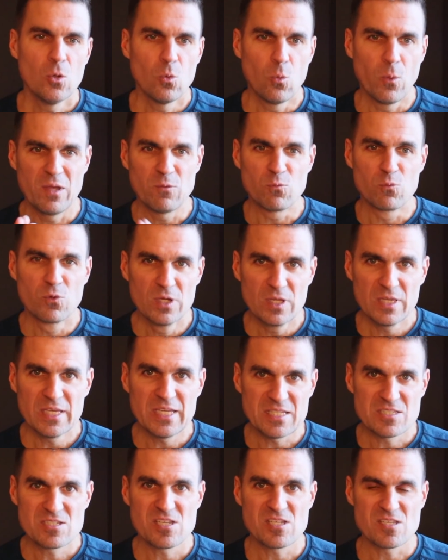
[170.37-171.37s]
when
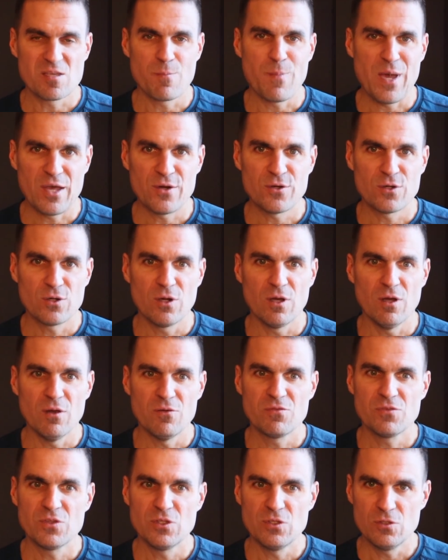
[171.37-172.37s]
really it's just a matter
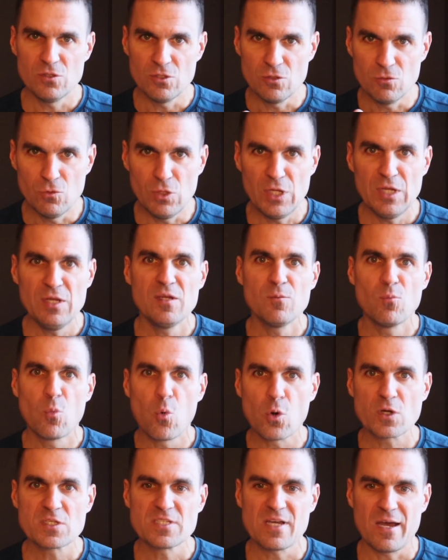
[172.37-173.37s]
of you needing
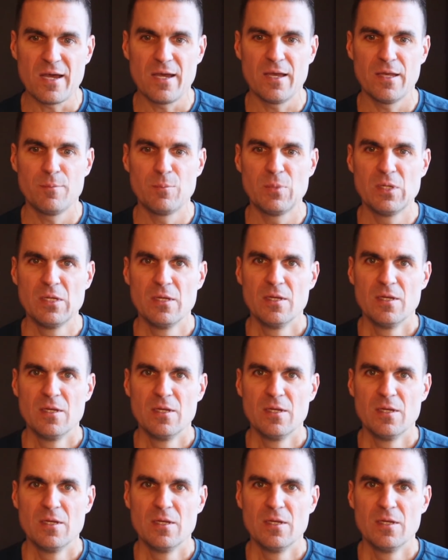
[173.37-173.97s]
more time